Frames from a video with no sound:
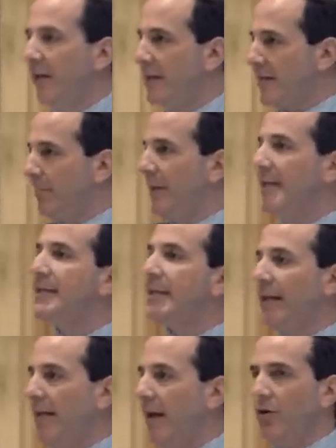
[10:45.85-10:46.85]
and somebody
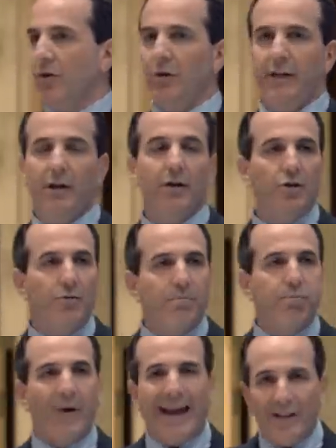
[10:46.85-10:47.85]
said that earlier, you
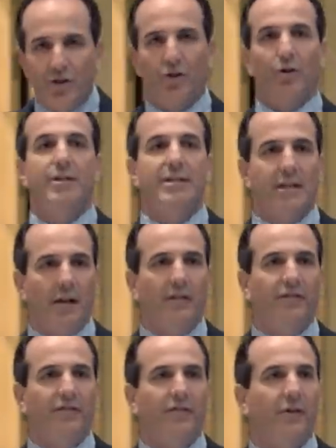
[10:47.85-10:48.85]
brand
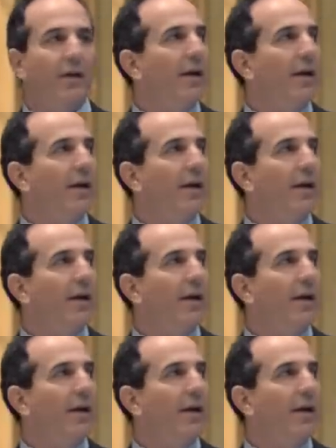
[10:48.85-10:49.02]
yourself